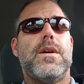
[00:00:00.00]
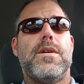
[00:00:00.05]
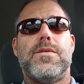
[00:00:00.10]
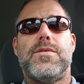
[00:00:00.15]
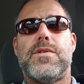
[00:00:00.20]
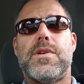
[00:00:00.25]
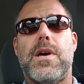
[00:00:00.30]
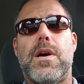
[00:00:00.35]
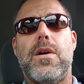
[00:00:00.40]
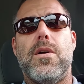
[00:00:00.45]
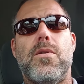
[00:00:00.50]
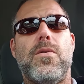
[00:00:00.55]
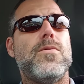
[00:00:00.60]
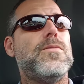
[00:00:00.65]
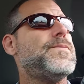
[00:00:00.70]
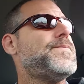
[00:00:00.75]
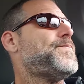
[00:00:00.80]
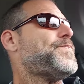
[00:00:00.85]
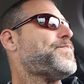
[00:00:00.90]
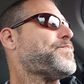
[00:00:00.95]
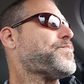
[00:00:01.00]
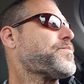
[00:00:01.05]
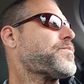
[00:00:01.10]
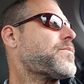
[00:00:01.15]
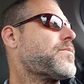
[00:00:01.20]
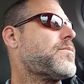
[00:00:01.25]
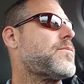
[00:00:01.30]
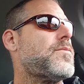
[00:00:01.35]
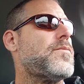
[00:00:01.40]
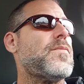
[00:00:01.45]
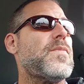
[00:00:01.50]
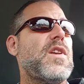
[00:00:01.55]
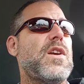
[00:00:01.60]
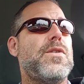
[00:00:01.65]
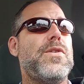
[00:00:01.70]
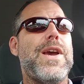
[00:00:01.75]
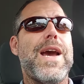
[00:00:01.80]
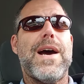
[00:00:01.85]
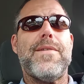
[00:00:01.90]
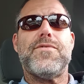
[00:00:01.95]
So
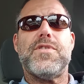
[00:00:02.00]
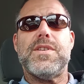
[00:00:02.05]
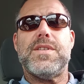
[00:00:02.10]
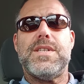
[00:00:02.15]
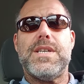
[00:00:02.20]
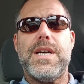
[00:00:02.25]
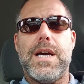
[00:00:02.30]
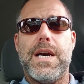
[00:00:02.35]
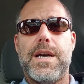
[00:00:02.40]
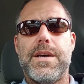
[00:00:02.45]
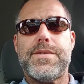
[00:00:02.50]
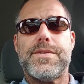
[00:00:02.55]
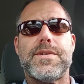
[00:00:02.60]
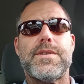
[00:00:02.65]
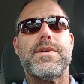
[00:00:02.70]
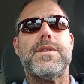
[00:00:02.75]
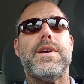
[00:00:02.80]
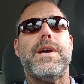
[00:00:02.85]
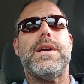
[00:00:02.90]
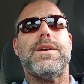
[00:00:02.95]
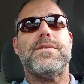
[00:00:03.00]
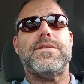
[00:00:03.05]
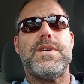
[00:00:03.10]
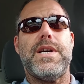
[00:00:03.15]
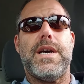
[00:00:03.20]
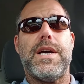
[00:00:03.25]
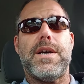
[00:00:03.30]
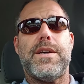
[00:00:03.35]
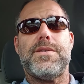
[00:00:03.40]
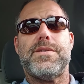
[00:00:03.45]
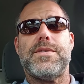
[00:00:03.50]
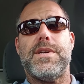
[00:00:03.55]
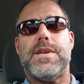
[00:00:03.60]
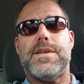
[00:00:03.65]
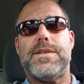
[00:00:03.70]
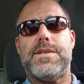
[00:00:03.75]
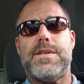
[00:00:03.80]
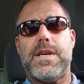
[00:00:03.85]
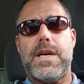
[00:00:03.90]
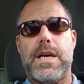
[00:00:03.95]
you have to test and test
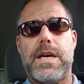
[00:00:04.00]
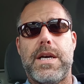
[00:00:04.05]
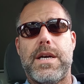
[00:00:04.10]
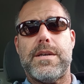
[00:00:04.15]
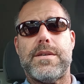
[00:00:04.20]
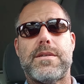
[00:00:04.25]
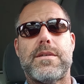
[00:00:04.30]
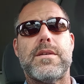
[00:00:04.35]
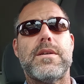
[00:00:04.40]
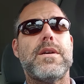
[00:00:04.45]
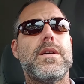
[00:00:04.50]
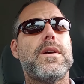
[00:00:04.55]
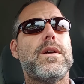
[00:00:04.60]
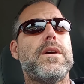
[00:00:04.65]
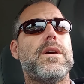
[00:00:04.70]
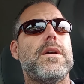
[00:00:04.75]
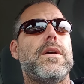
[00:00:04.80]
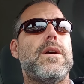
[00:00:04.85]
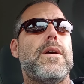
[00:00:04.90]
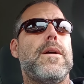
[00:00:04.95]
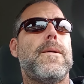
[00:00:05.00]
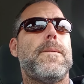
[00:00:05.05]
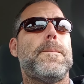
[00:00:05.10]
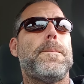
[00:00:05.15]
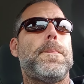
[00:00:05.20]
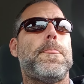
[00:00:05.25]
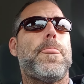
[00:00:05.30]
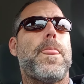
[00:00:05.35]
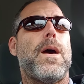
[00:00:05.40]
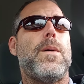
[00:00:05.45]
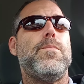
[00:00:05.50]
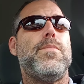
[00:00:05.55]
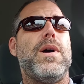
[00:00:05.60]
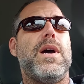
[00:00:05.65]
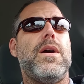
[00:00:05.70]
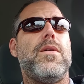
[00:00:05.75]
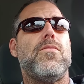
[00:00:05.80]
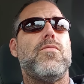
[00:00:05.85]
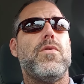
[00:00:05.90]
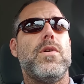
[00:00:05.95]
and test.
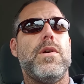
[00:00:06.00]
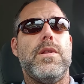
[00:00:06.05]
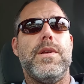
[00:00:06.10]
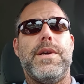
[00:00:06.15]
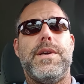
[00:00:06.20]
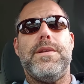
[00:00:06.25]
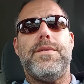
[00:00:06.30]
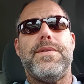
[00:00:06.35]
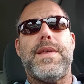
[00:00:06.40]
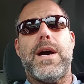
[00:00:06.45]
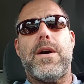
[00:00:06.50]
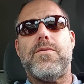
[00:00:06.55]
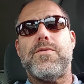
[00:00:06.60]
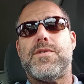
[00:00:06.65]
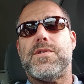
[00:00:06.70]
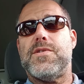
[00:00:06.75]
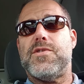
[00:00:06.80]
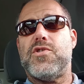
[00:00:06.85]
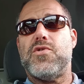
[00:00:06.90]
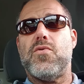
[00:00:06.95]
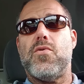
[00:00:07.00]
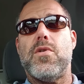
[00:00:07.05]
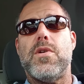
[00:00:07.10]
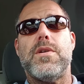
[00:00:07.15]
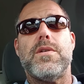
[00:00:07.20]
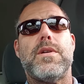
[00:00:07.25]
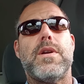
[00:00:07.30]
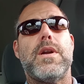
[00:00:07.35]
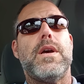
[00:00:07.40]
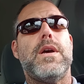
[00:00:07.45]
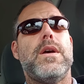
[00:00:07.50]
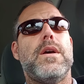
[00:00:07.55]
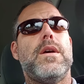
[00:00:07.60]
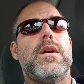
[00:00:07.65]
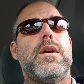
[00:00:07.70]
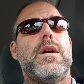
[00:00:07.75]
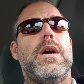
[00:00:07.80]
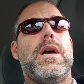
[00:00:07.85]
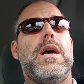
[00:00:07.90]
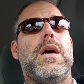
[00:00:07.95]
But really, that was the short.
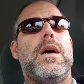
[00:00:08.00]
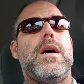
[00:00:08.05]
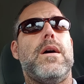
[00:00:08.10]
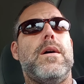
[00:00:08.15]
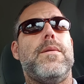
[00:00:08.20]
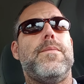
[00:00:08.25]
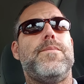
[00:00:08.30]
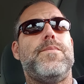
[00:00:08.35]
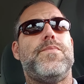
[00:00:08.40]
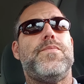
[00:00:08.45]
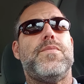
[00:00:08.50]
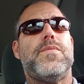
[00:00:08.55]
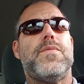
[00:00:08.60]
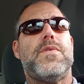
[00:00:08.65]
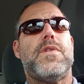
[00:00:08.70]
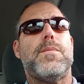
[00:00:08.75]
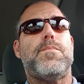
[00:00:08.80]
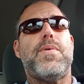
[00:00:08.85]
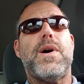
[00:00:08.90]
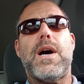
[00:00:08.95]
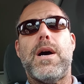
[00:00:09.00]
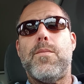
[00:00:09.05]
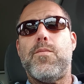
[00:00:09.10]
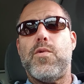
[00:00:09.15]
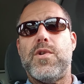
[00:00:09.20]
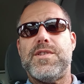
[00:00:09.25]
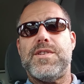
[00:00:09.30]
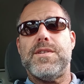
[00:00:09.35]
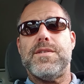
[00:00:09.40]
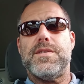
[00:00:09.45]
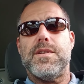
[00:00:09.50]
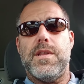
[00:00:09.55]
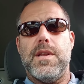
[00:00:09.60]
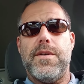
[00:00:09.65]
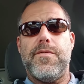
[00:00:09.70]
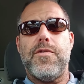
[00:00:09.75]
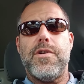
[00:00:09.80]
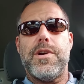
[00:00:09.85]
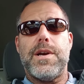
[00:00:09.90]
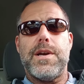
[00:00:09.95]
Um, the pump wasn't
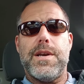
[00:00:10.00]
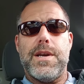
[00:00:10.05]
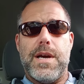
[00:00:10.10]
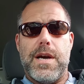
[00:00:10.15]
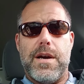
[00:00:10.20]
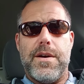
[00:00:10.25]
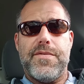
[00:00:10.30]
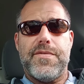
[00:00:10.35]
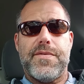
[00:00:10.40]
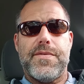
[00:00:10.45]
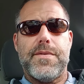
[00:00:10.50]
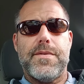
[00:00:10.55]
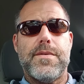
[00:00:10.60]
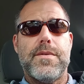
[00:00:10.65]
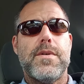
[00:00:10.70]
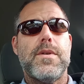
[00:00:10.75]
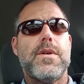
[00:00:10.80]
delivering enough.